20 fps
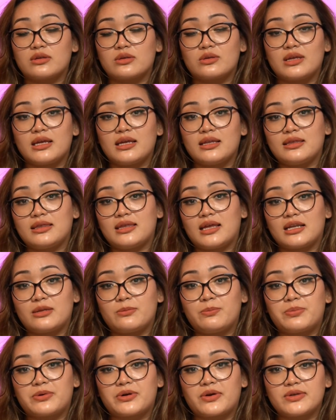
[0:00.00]
in
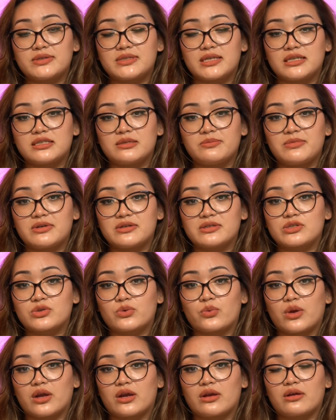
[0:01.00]
that per centimeter
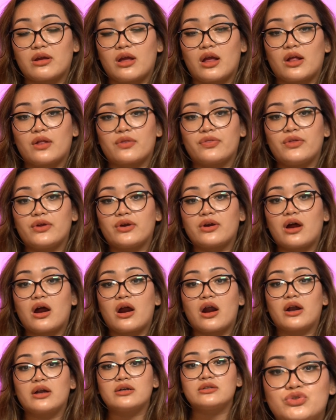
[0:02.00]
square there
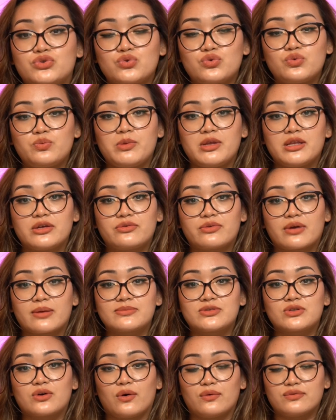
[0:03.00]
are 2
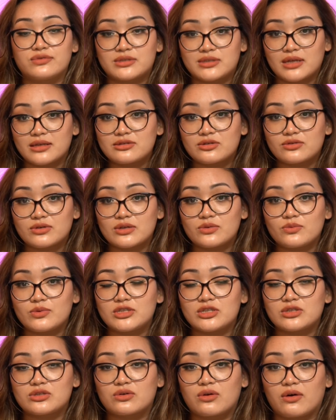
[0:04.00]
milligrams of sunscreen
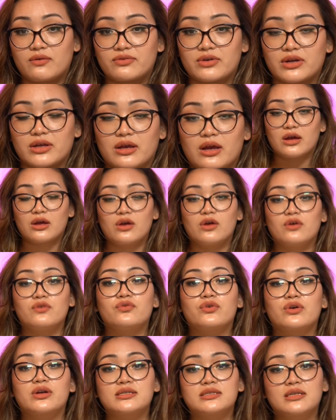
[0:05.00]
which is covering
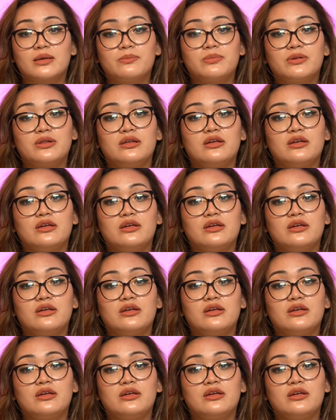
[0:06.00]
for example